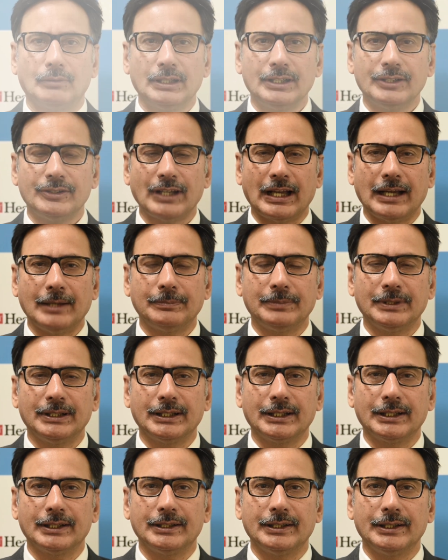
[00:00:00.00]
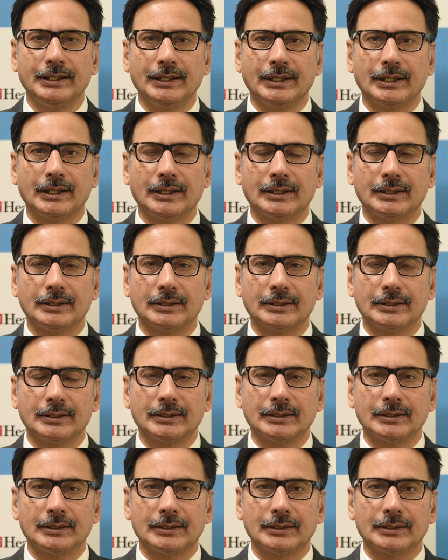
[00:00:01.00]
What is happening in India
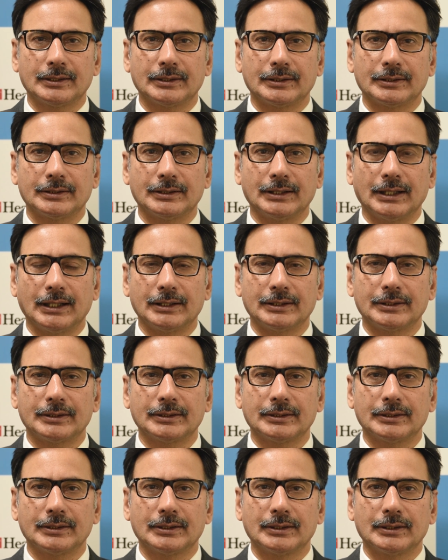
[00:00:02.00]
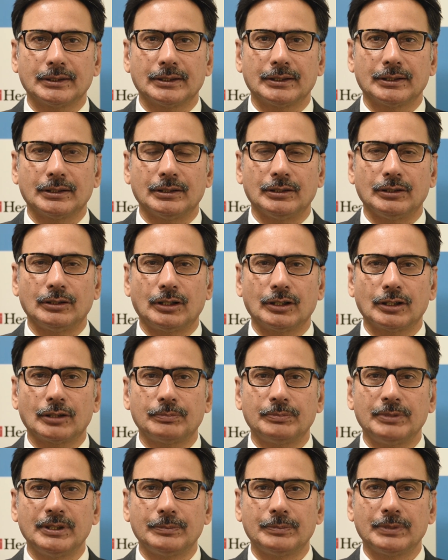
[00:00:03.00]
that lot
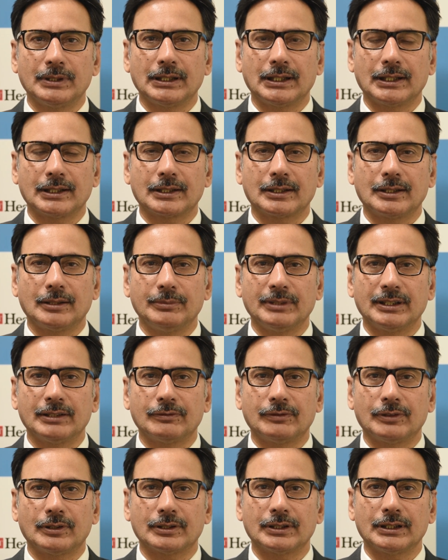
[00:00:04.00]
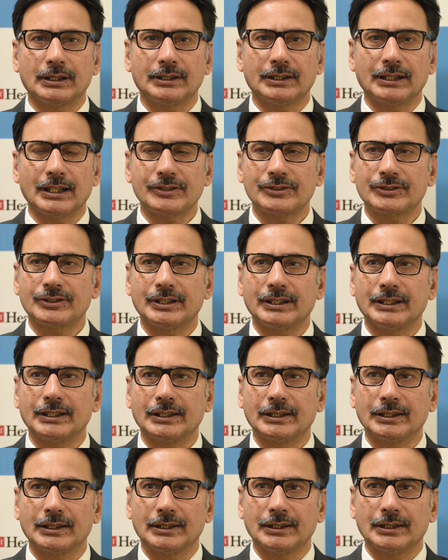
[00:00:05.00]
of people are coming for the
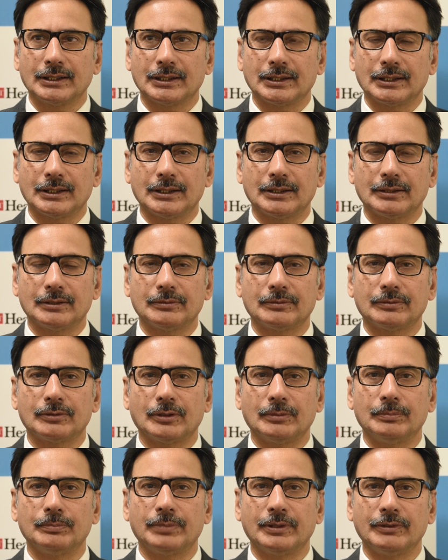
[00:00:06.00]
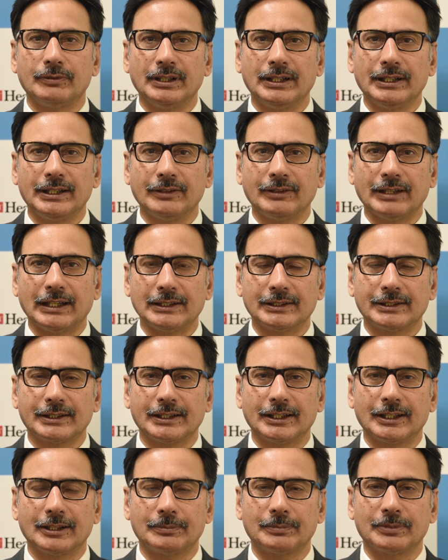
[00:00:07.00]
testing uh, from preventive
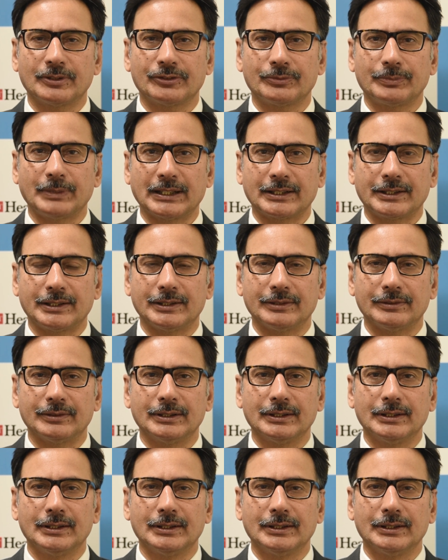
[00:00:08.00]
healthcare perspective.